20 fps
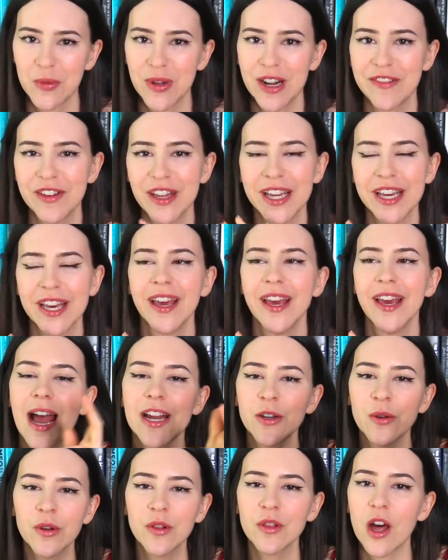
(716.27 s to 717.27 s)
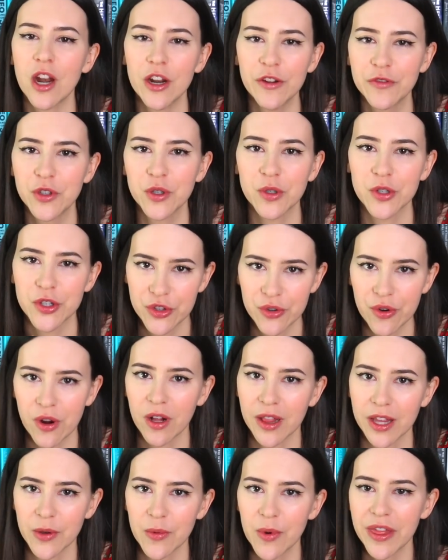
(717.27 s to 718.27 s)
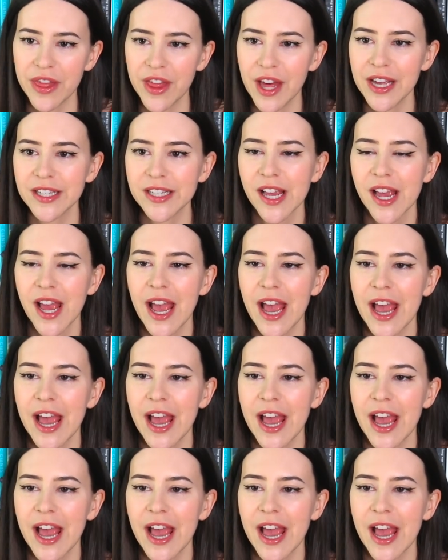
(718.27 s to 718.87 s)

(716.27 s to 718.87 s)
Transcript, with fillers: but I feel like I know a lot of you are struggling with it.